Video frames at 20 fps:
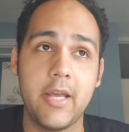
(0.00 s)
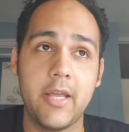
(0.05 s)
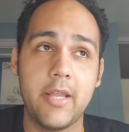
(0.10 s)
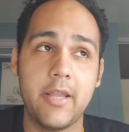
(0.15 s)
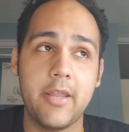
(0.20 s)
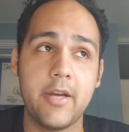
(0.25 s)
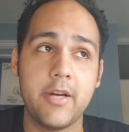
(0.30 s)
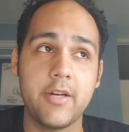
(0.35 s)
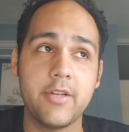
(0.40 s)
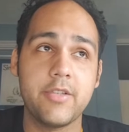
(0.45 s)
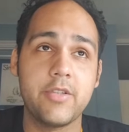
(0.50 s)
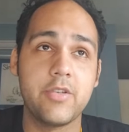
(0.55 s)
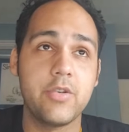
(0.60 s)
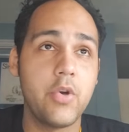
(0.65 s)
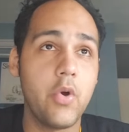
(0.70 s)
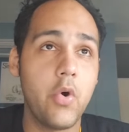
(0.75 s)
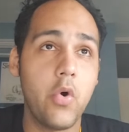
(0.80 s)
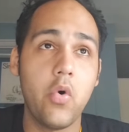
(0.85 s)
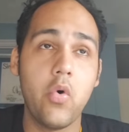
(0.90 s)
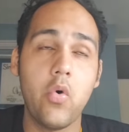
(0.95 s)
there's
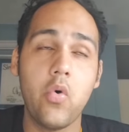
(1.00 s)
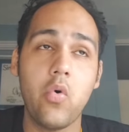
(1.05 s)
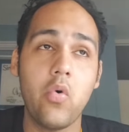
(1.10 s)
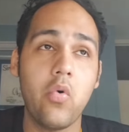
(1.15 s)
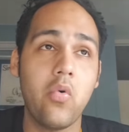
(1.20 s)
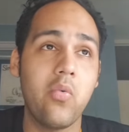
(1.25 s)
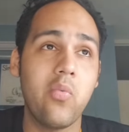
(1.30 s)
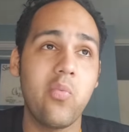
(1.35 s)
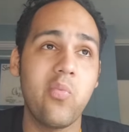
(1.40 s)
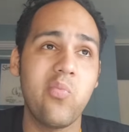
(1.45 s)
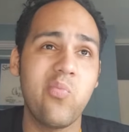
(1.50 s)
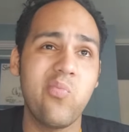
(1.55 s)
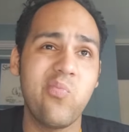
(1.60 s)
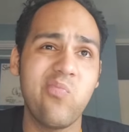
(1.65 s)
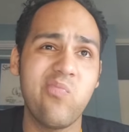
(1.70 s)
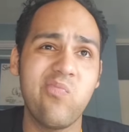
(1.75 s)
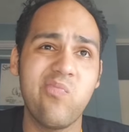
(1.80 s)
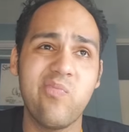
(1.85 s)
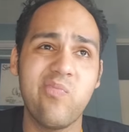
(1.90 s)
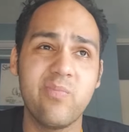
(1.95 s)
no
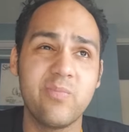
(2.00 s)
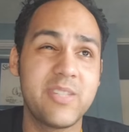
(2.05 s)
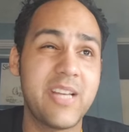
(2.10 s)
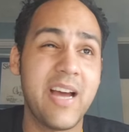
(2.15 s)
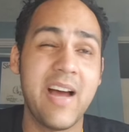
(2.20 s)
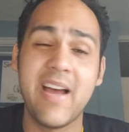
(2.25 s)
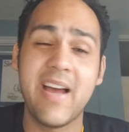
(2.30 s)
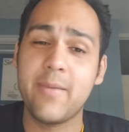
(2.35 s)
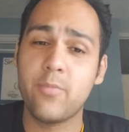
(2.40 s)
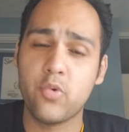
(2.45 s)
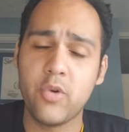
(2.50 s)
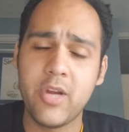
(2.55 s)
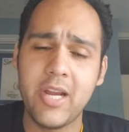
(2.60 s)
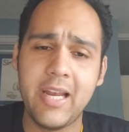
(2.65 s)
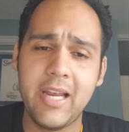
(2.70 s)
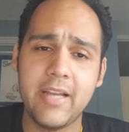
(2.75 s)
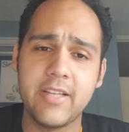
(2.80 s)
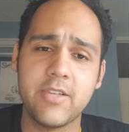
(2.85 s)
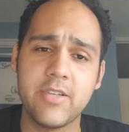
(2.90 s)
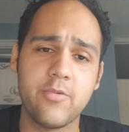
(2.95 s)
time
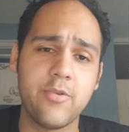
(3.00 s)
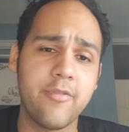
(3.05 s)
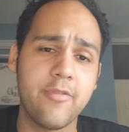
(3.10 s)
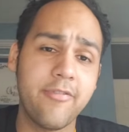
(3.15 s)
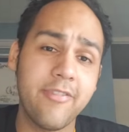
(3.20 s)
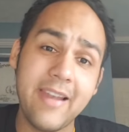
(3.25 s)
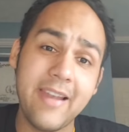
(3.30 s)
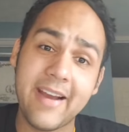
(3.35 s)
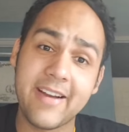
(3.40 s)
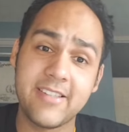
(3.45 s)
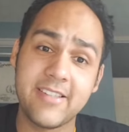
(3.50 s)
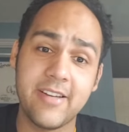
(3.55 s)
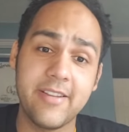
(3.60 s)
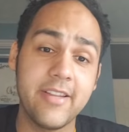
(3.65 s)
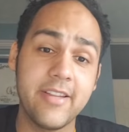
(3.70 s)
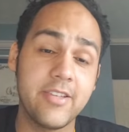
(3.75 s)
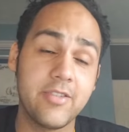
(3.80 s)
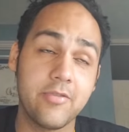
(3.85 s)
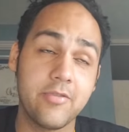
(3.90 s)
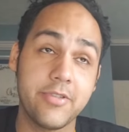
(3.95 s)
really to reflect on
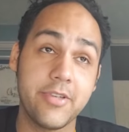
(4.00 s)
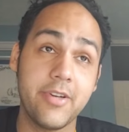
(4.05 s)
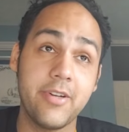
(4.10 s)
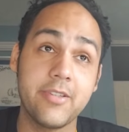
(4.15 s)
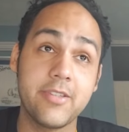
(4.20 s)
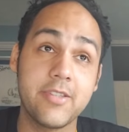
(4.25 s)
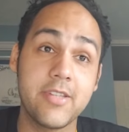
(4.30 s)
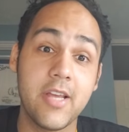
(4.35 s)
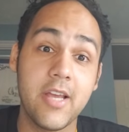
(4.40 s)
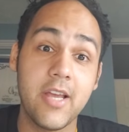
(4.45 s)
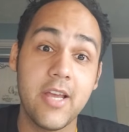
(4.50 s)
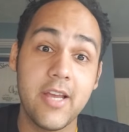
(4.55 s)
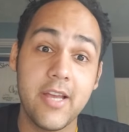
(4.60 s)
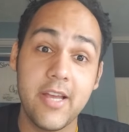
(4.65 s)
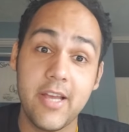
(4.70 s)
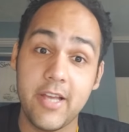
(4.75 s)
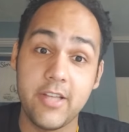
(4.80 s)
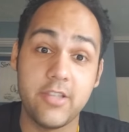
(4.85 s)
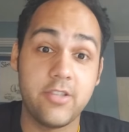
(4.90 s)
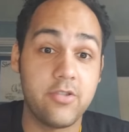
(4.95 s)
this result.
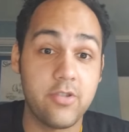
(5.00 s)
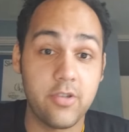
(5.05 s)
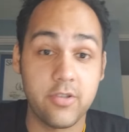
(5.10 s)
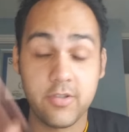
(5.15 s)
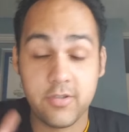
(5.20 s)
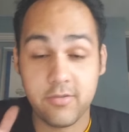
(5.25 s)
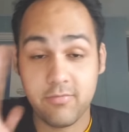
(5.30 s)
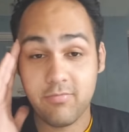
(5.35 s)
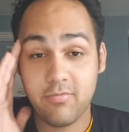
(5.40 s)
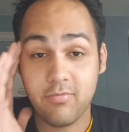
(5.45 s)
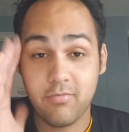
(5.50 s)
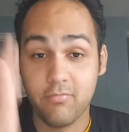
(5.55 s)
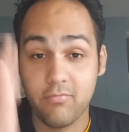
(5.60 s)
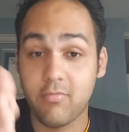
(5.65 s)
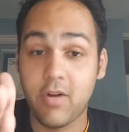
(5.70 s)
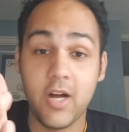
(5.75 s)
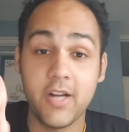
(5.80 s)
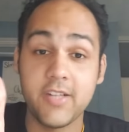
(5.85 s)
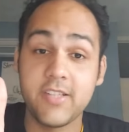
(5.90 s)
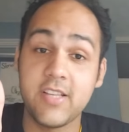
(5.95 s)
It's just
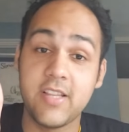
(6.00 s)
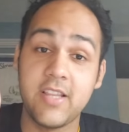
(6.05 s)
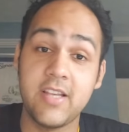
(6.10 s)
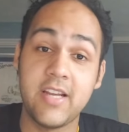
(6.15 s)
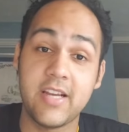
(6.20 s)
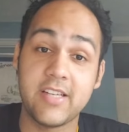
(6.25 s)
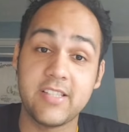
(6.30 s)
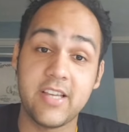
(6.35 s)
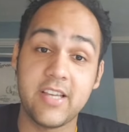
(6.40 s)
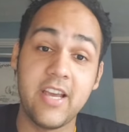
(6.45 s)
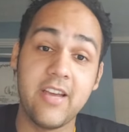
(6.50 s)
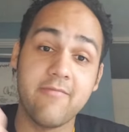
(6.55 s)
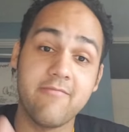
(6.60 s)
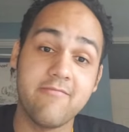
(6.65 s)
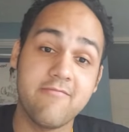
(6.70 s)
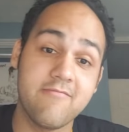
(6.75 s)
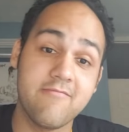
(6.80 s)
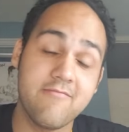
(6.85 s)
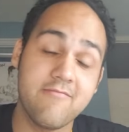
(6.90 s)
on to the next game.